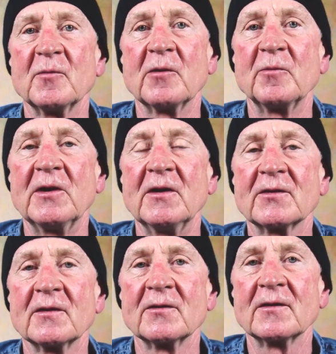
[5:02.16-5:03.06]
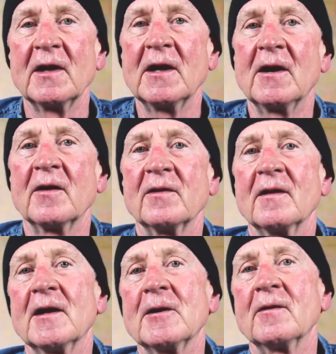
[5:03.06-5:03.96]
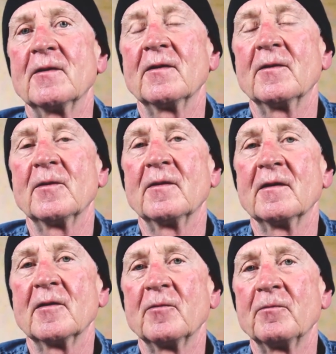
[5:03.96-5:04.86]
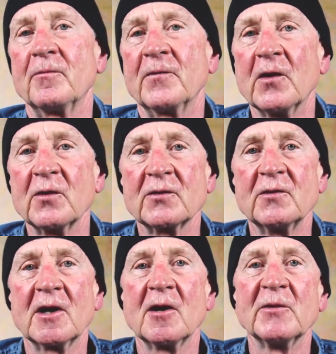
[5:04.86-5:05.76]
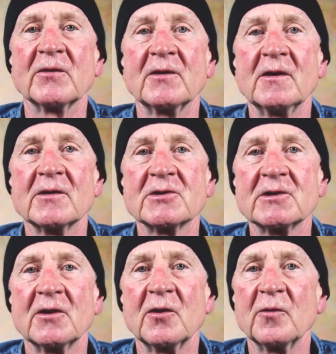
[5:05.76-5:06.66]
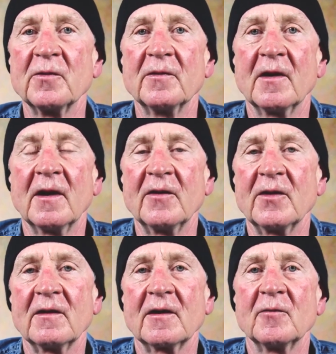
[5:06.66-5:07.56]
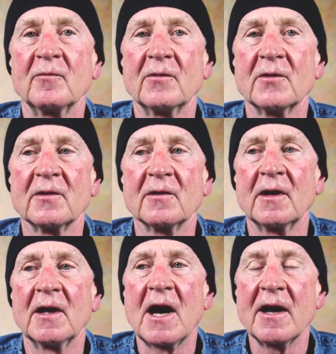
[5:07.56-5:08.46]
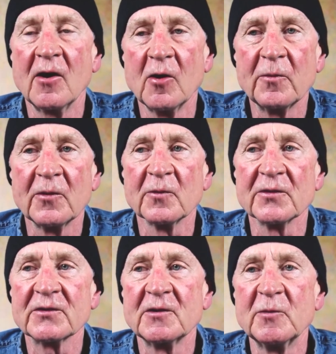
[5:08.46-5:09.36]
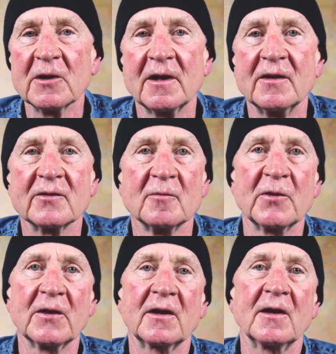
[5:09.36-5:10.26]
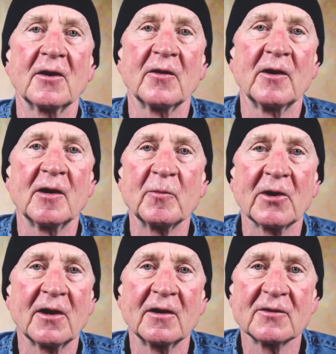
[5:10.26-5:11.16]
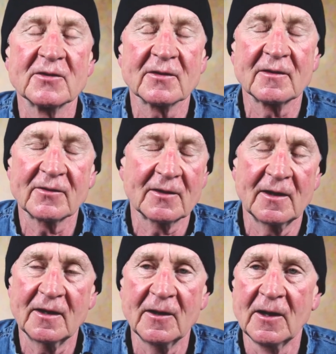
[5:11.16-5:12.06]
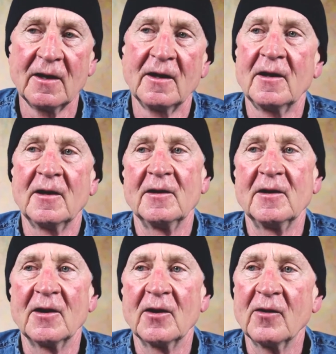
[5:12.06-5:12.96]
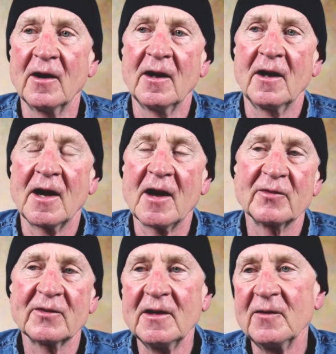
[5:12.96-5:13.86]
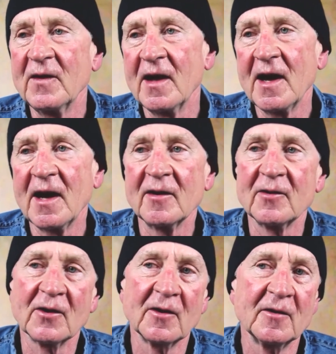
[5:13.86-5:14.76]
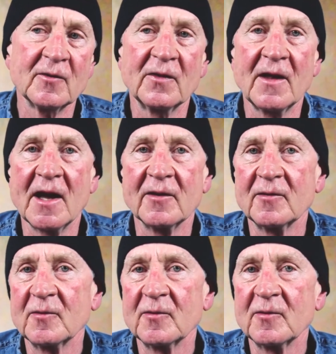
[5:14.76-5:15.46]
of the pieces that the folks who come and see the show, I think it will, I hope it will stimulate some thinking on their part, just to say, you know, I've seen that, or that